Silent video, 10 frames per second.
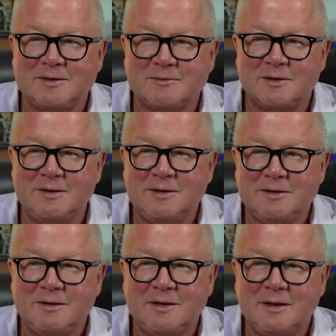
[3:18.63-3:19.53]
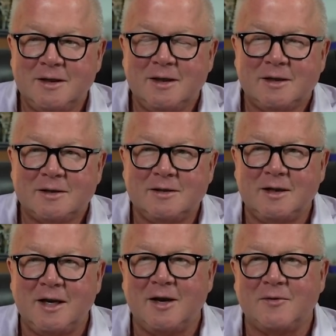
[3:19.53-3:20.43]
Really? Yeah. No,
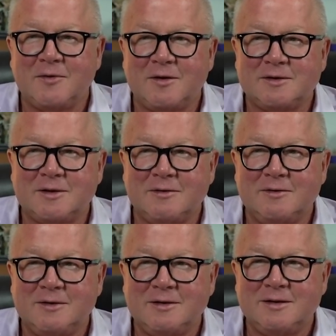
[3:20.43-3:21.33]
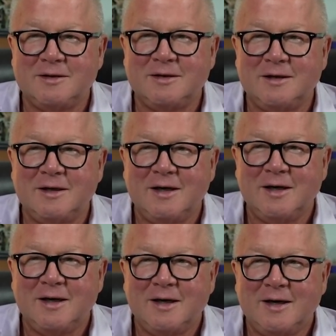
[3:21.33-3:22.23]
I don't think so.
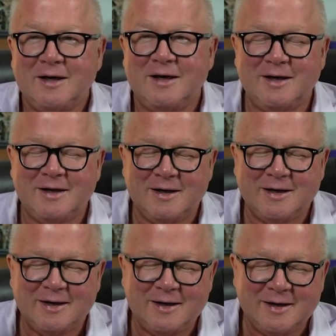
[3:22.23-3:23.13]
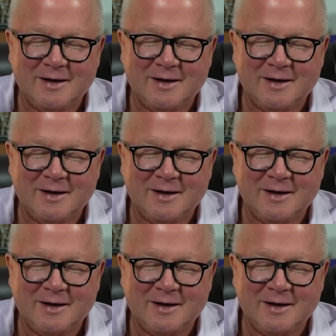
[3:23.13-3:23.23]
I think so.